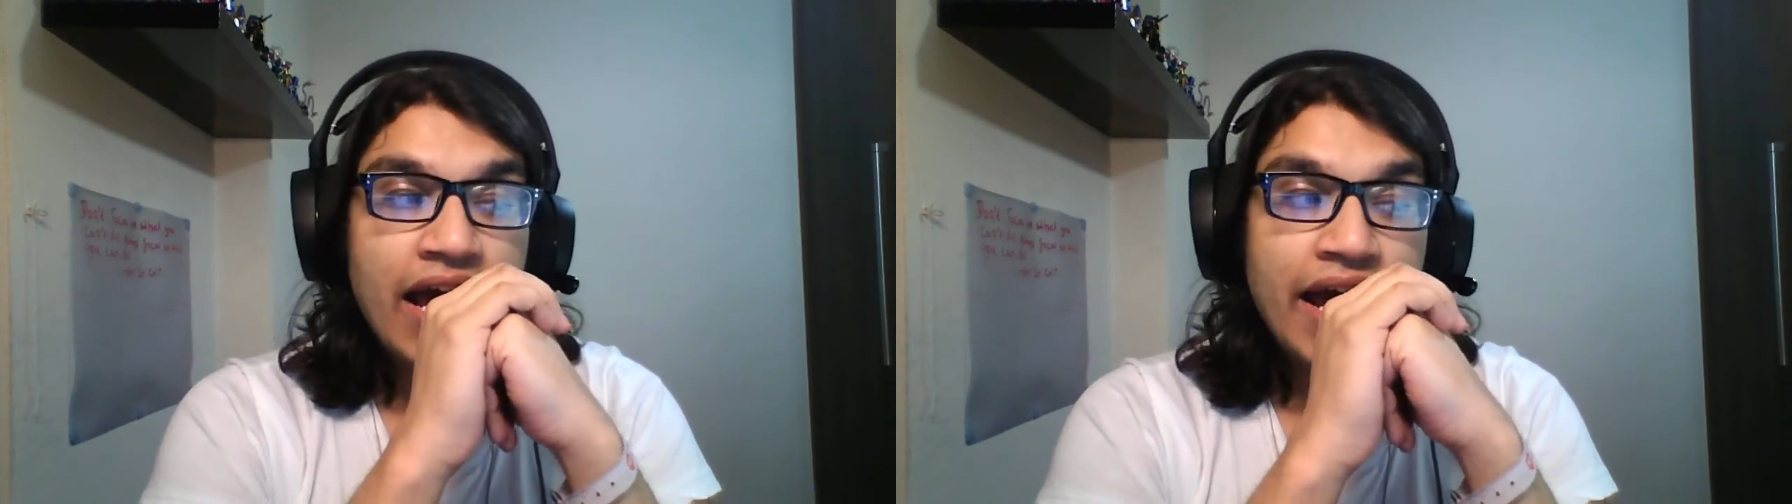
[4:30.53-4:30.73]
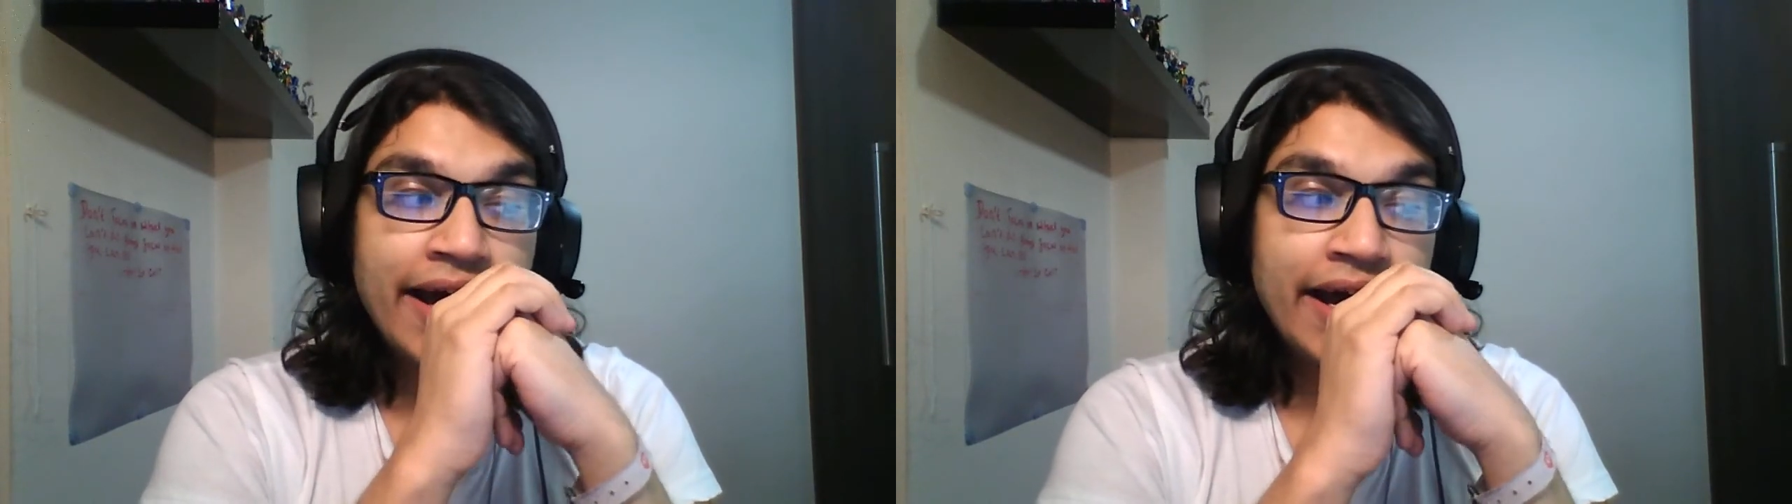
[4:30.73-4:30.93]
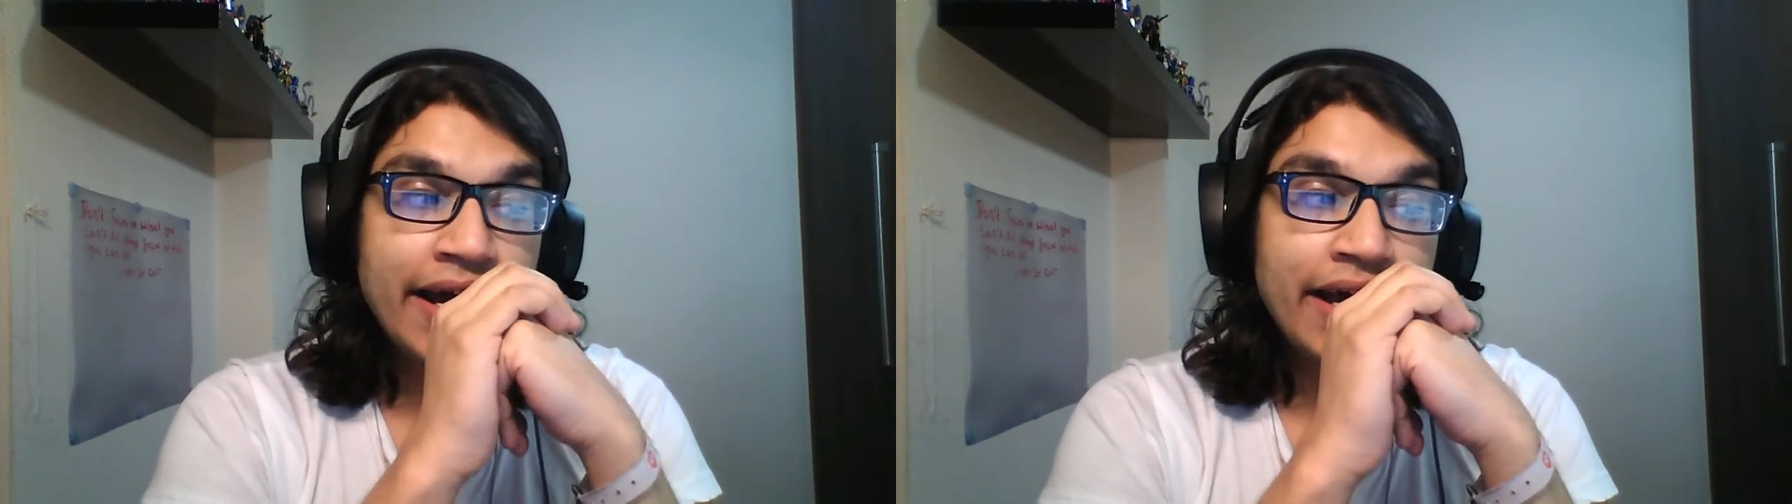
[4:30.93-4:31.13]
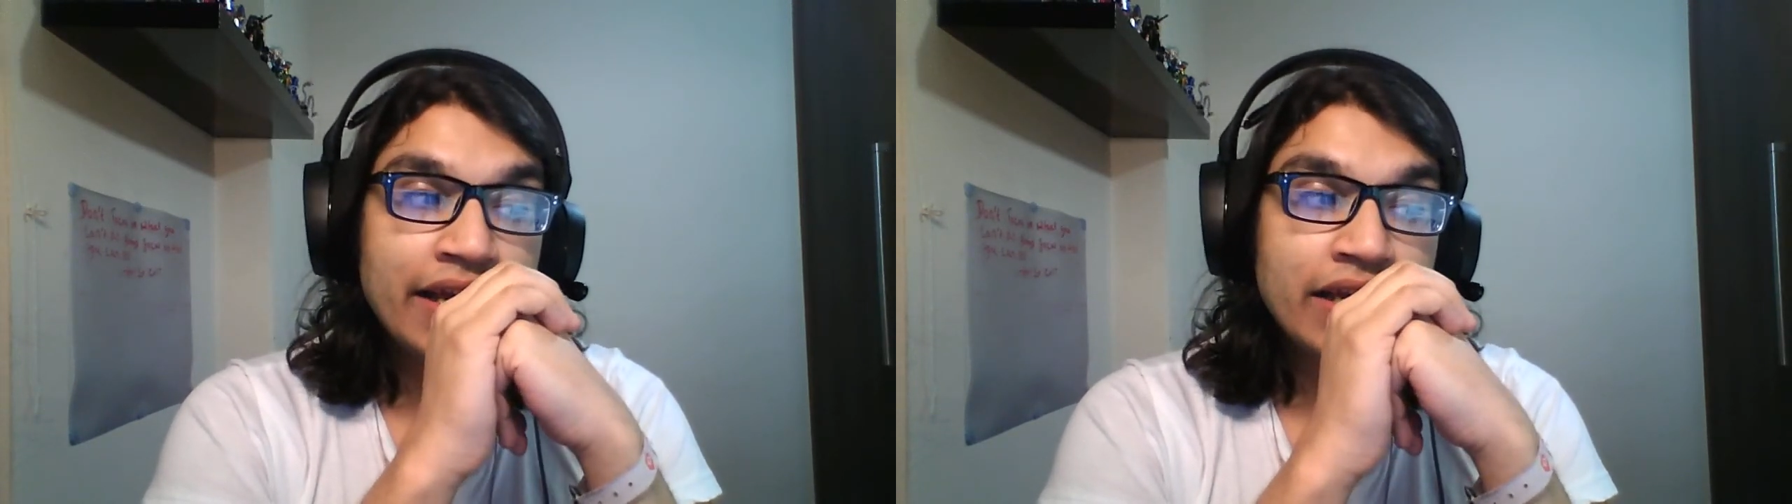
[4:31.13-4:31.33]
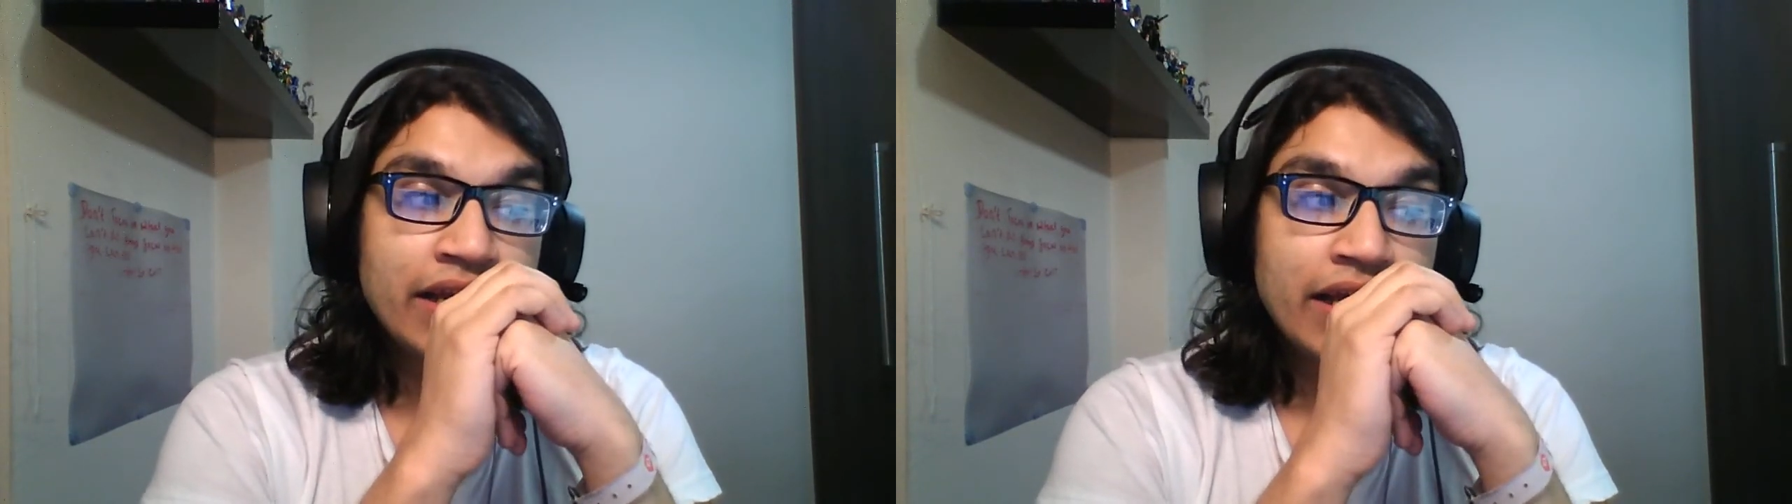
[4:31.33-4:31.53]

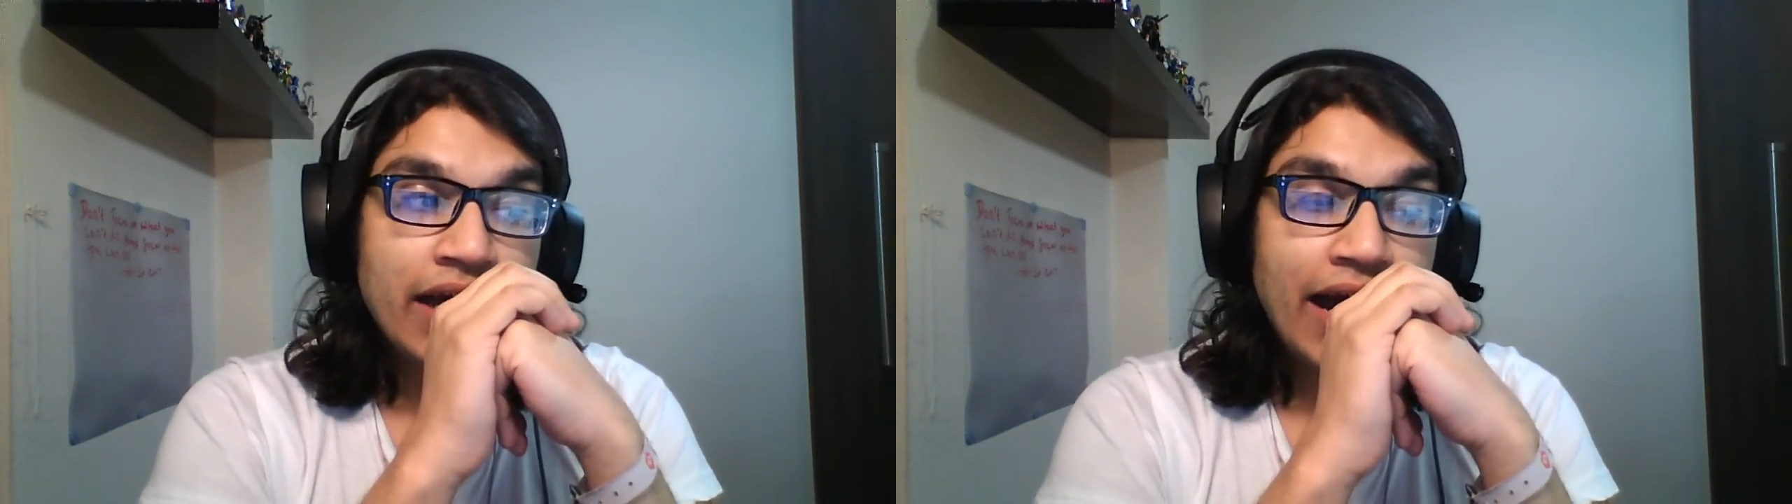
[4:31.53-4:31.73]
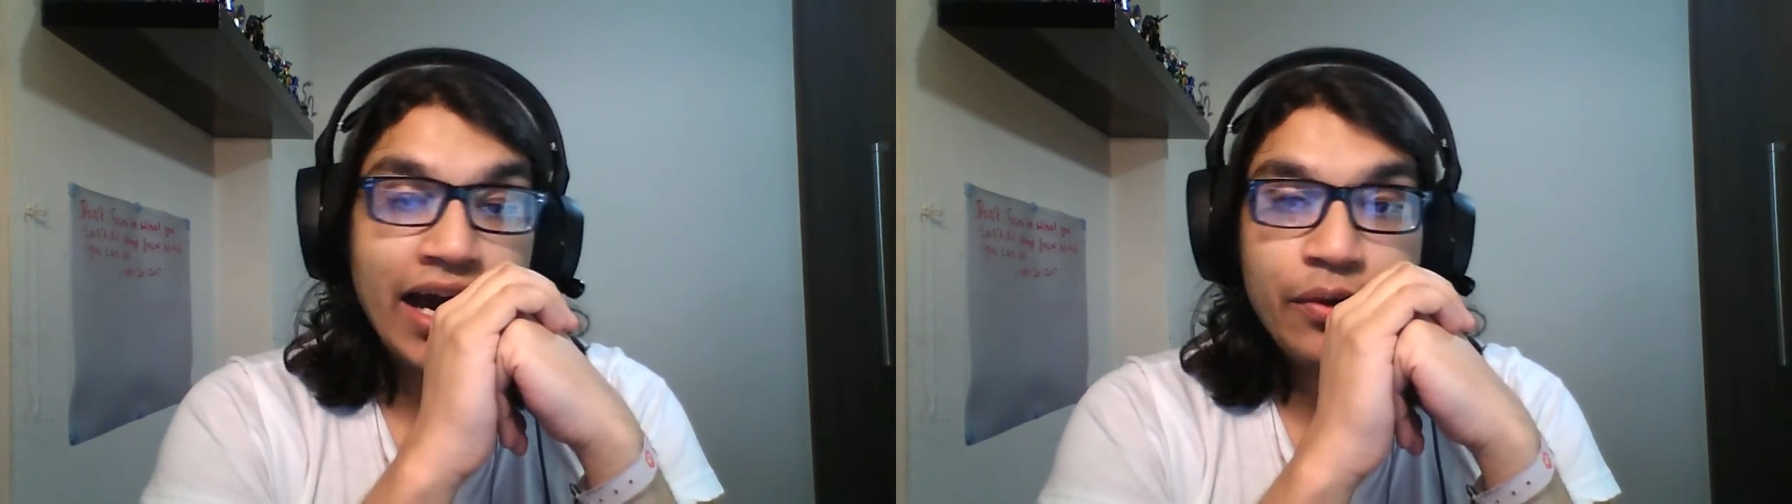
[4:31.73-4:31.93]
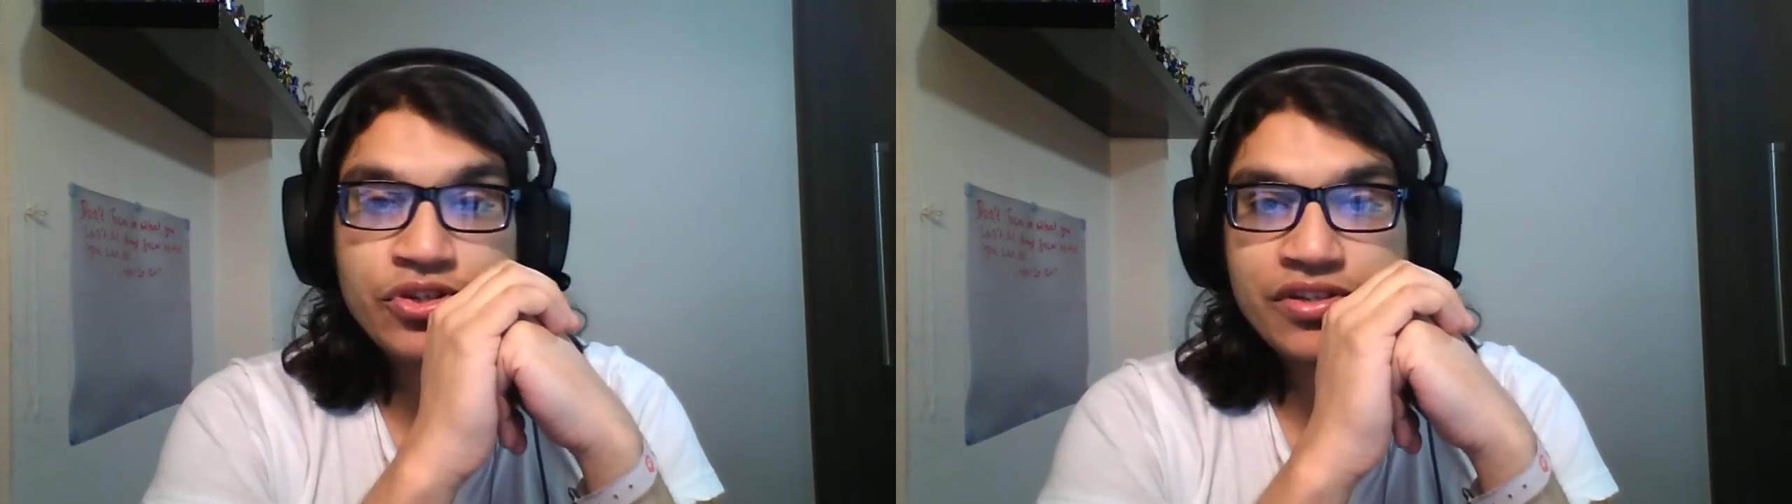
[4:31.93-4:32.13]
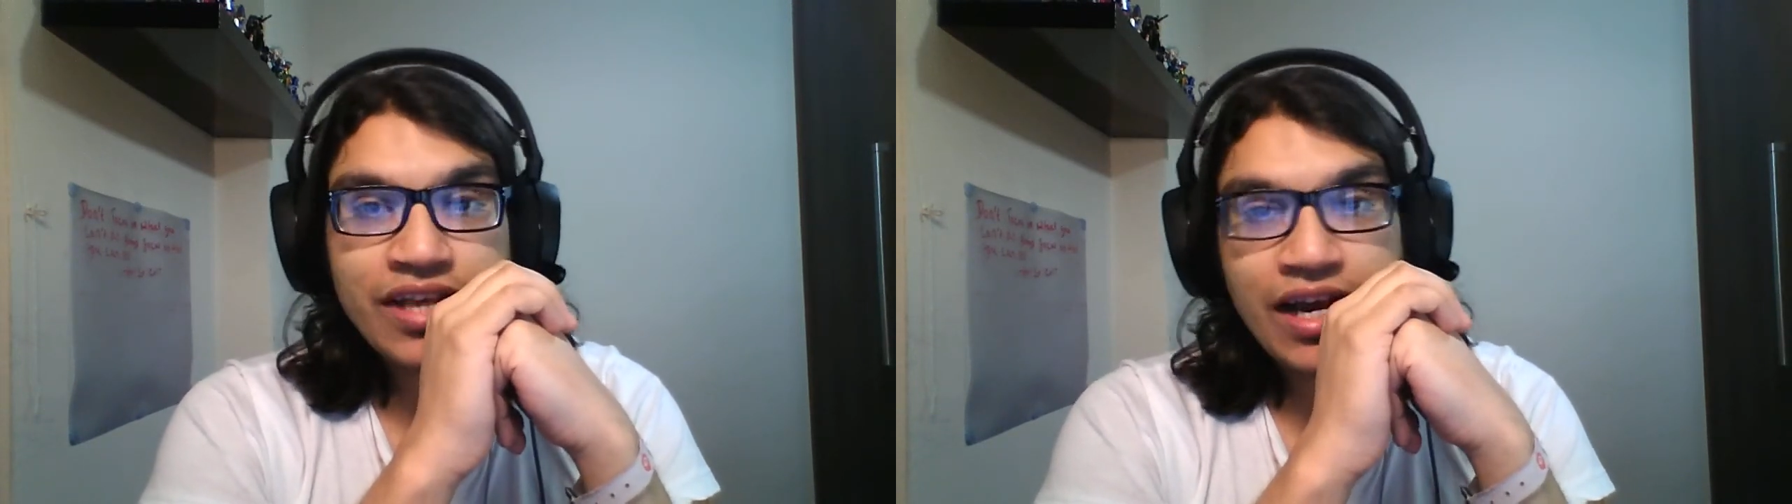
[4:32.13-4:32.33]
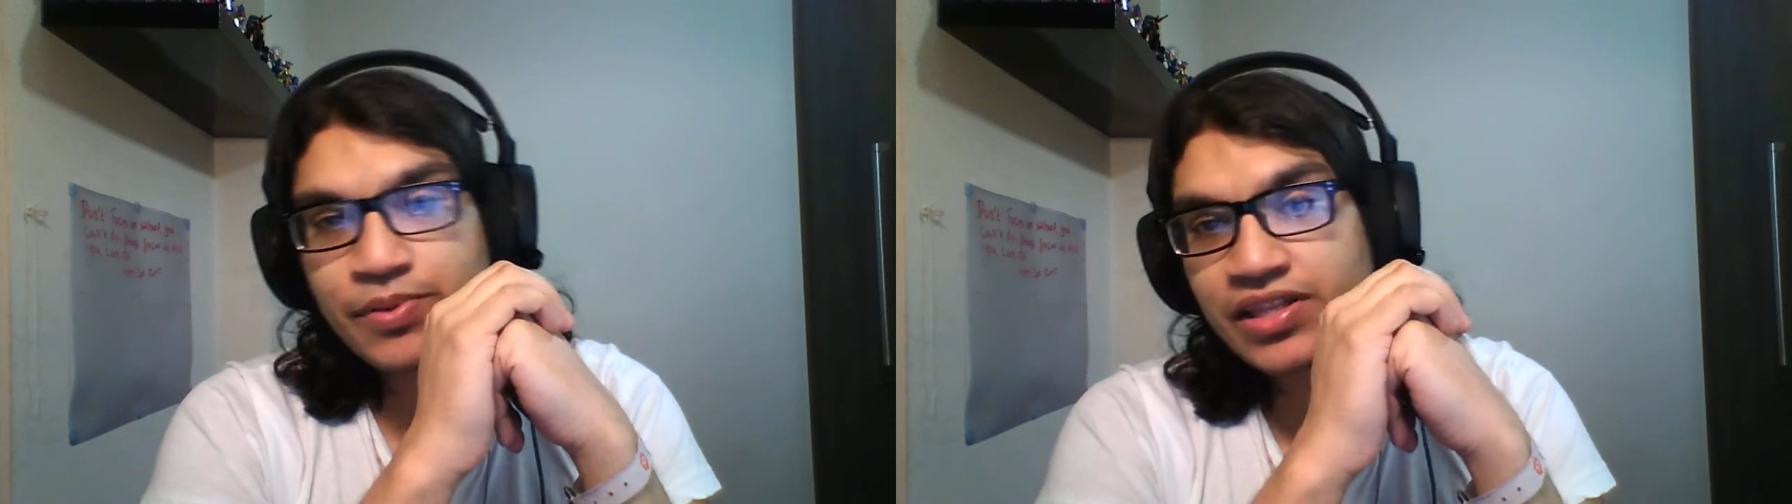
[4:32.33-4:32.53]
and I was just happy